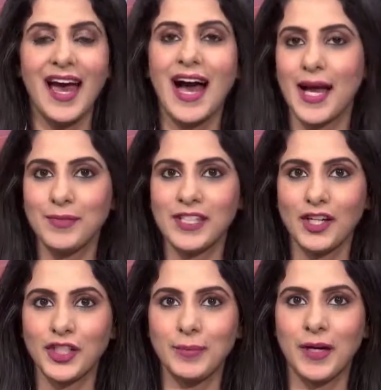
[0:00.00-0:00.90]
I'm
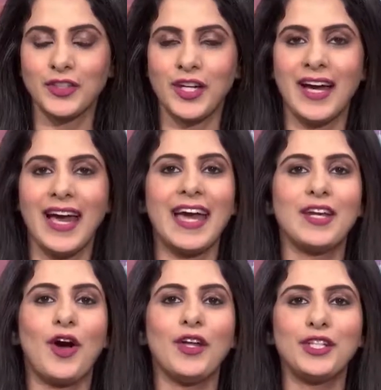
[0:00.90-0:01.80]
Sakshi Batra,
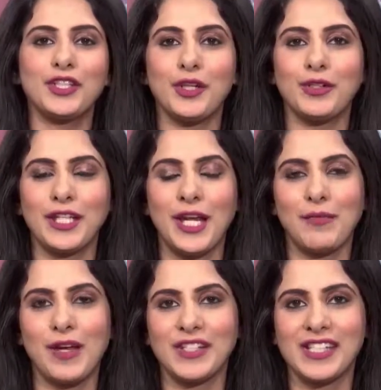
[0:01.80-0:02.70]
and on this show
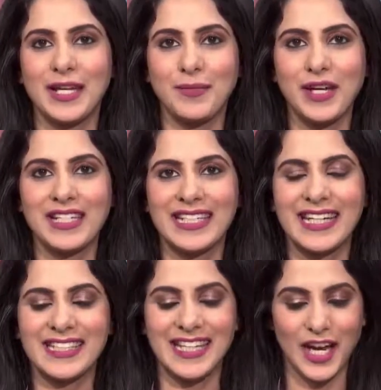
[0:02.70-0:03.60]
today we are celebrating
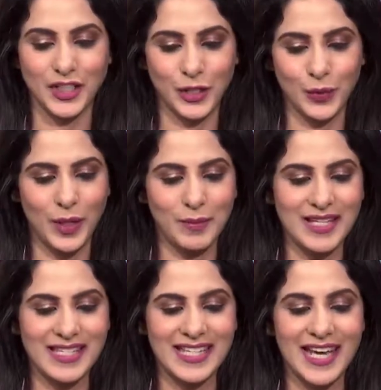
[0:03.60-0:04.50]
International
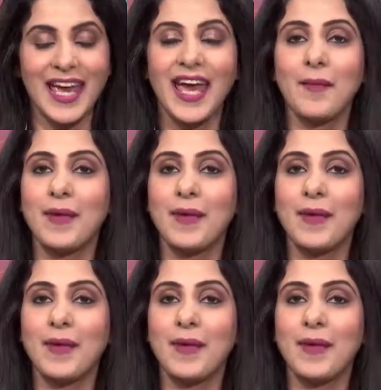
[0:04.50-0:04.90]
Women's Day